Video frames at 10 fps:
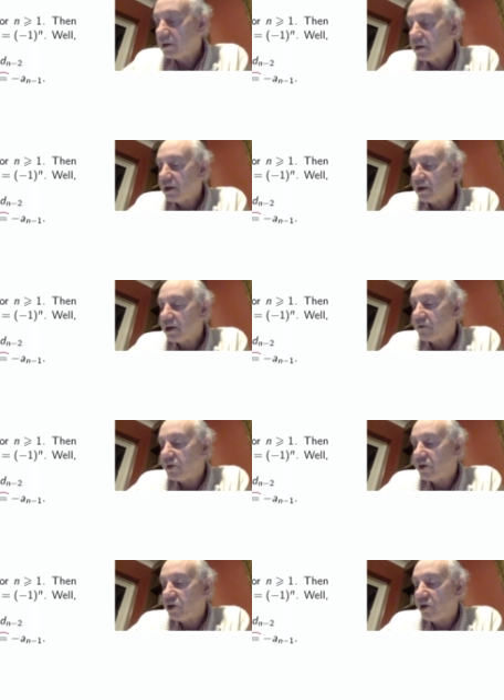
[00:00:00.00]
the
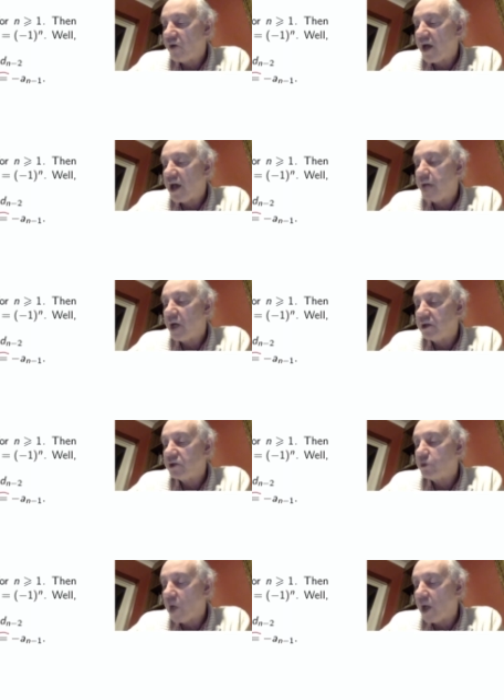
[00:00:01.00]
definition of an
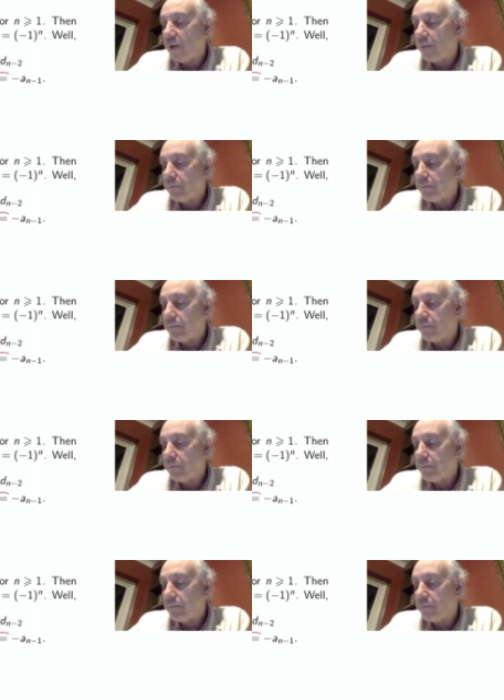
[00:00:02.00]
minus 1.